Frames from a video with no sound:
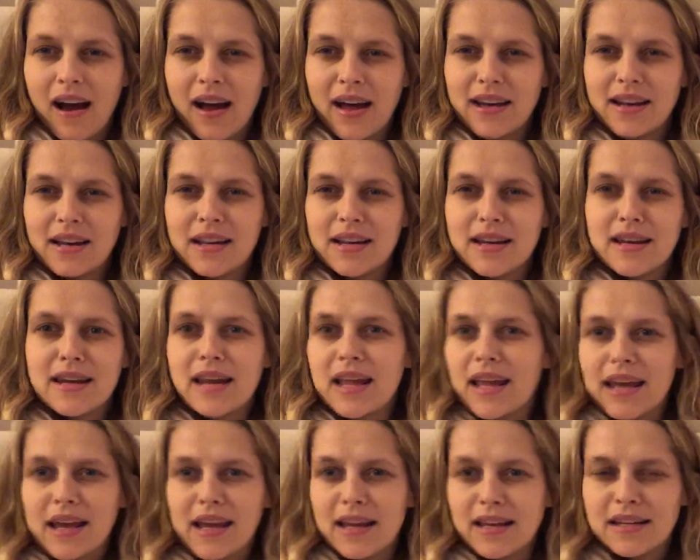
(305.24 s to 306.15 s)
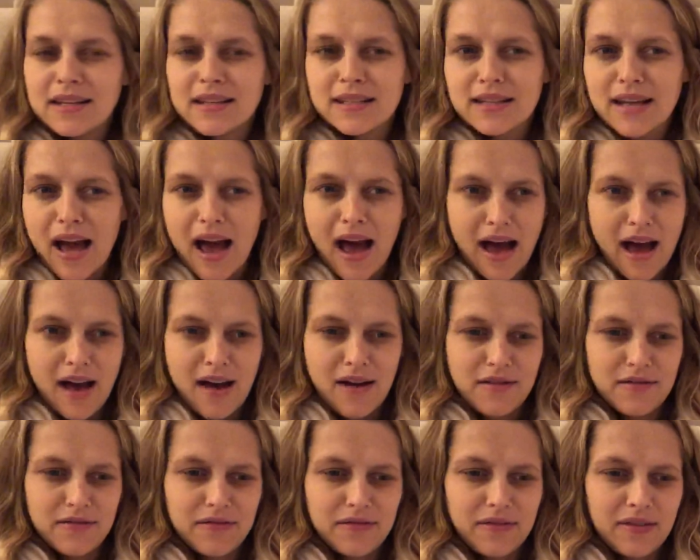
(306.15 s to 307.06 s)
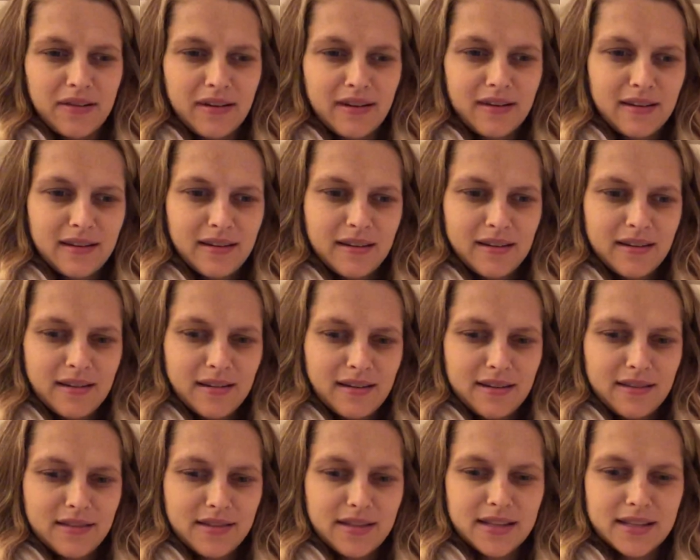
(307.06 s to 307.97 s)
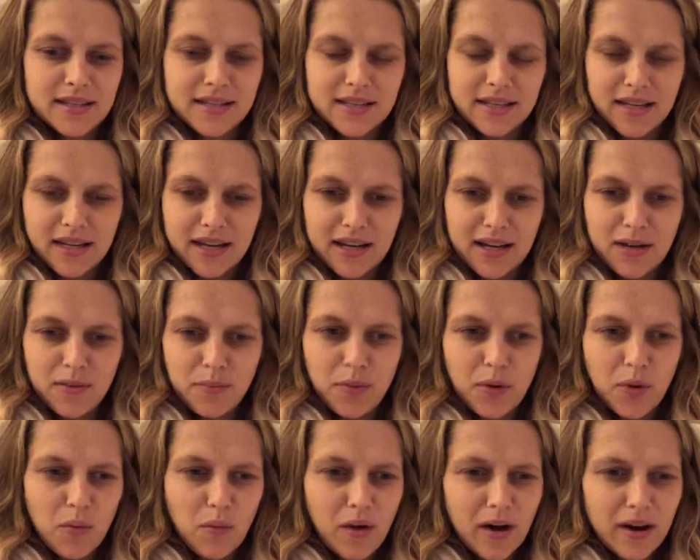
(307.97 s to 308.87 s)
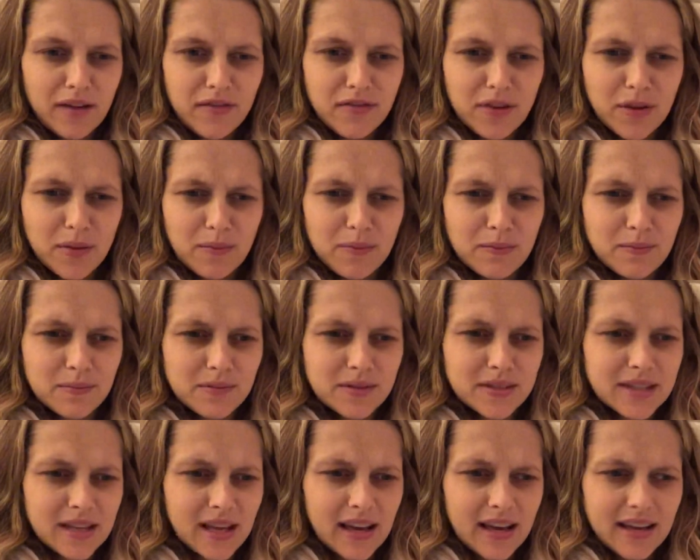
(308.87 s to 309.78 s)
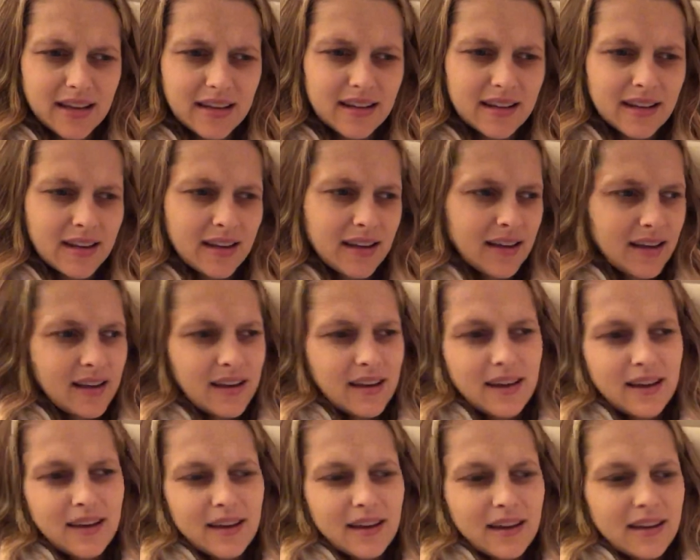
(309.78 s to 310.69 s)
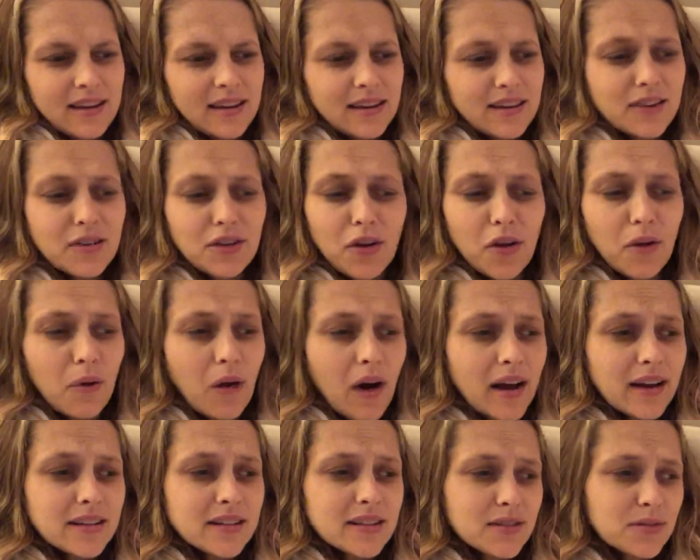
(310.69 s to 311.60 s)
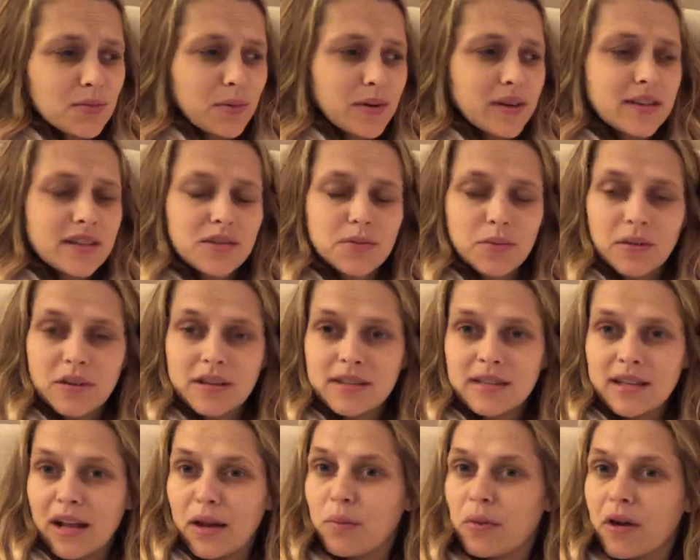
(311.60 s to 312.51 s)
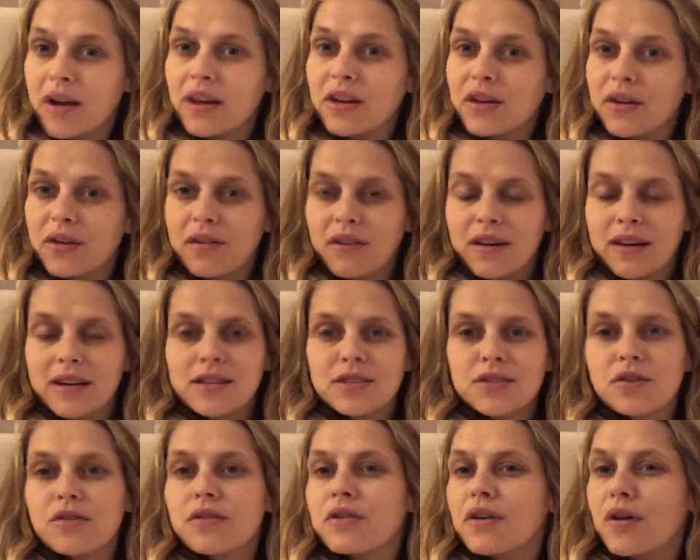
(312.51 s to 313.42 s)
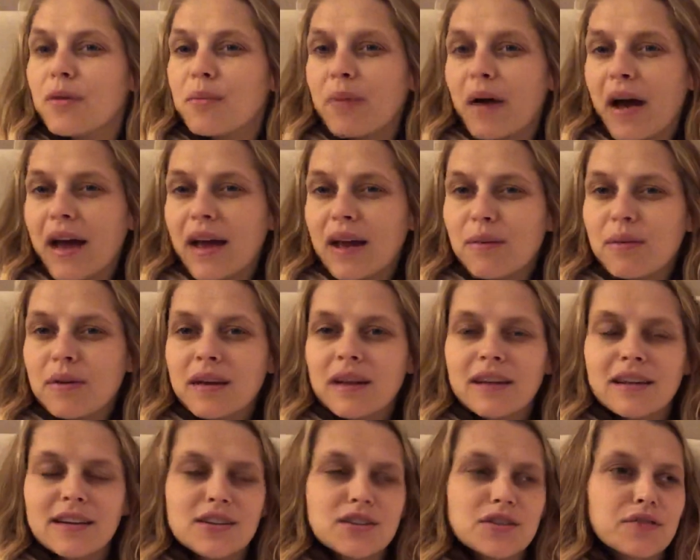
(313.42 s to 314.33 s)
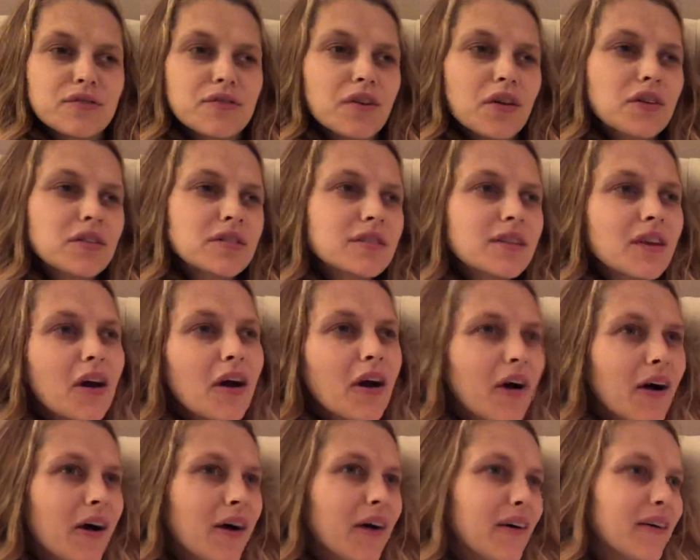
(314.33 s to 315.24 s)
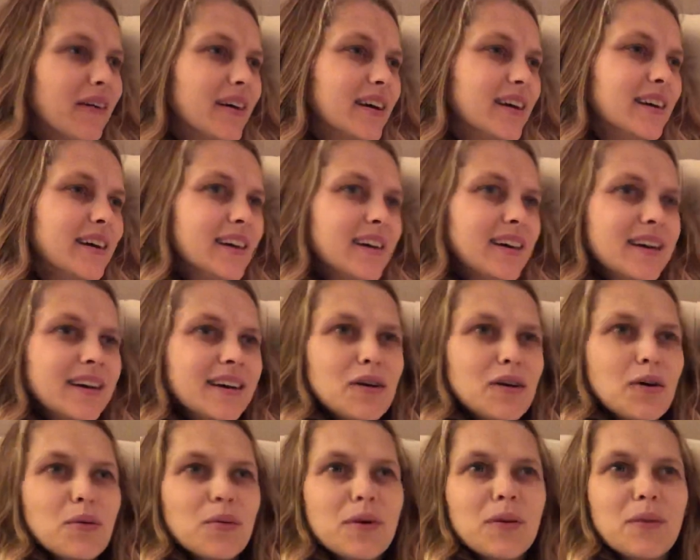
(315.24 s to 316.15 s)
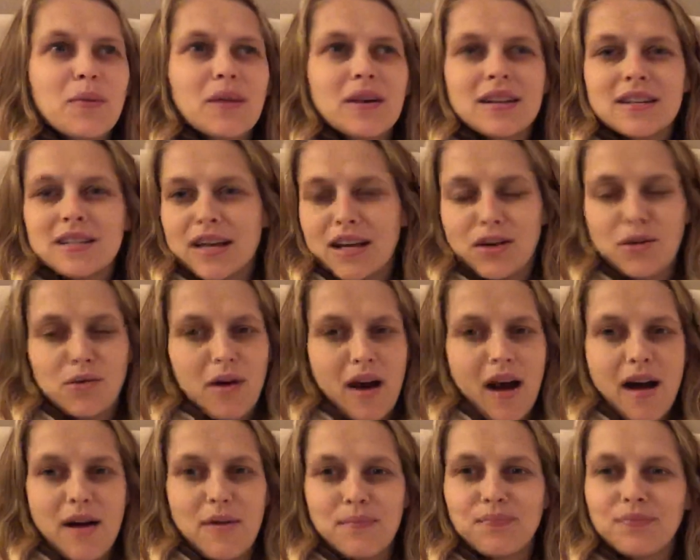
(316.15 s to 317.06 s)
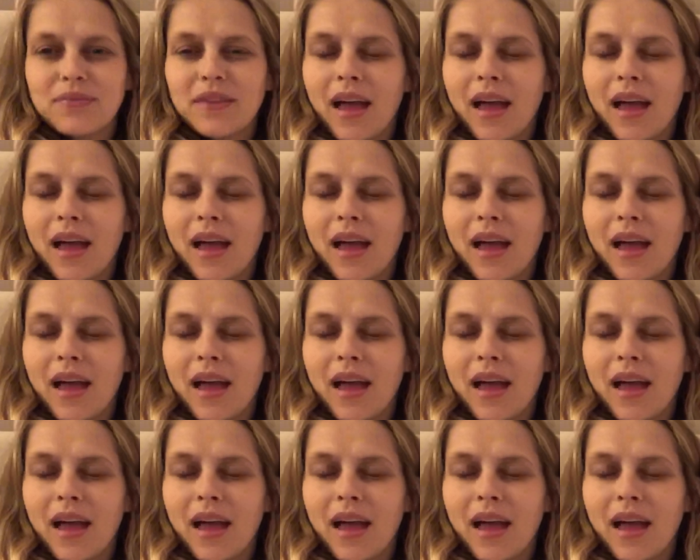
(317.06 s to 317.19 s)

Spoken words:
I didn't need to have this dinner, but one of them said, you know, we just want to celebrate you, and it's your third baby and it's your first girl, and we want to take you out.